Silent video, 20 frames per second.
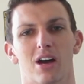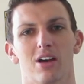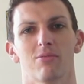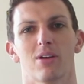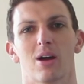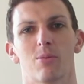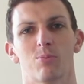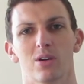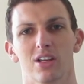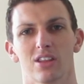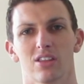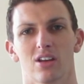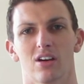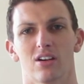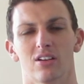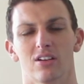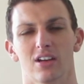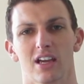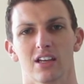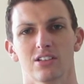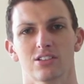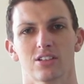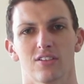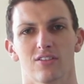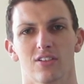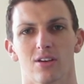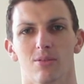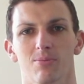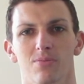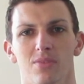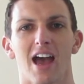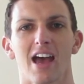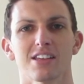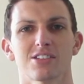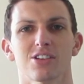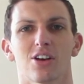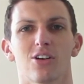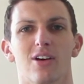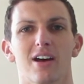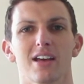I run with on each of them.
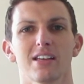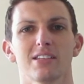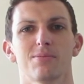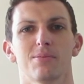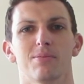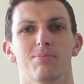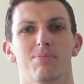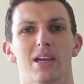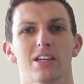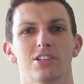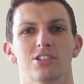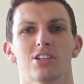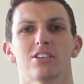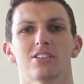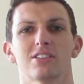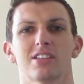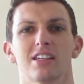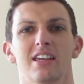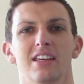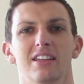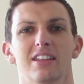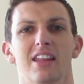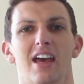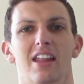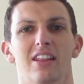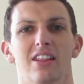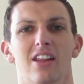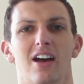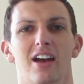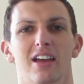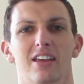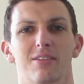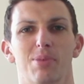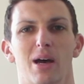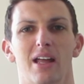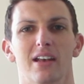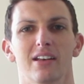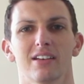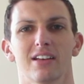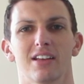As always, be sure to hit that like
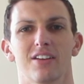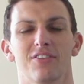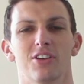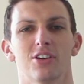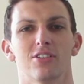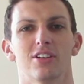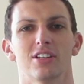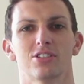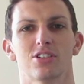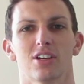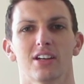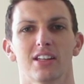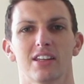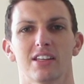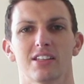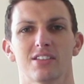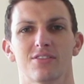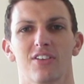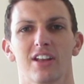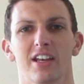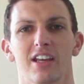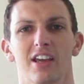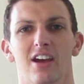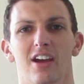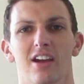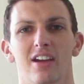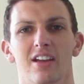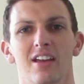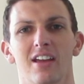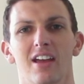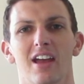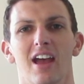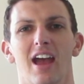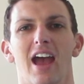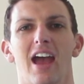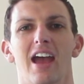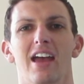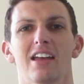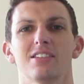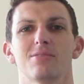button if you enjoyed this video.
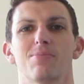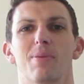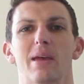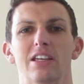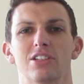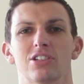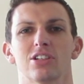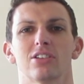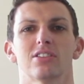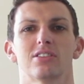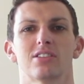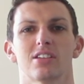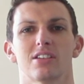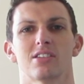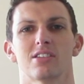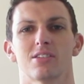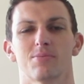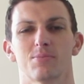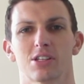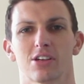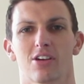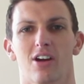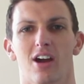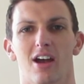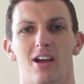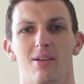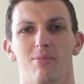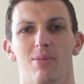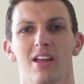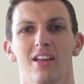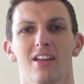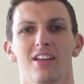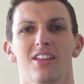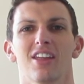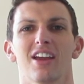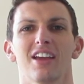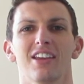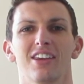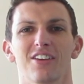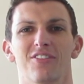And be sure to subscribe.
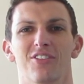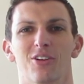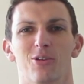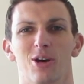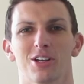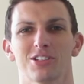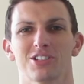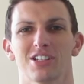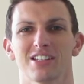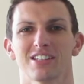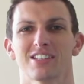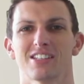Thank you for watching.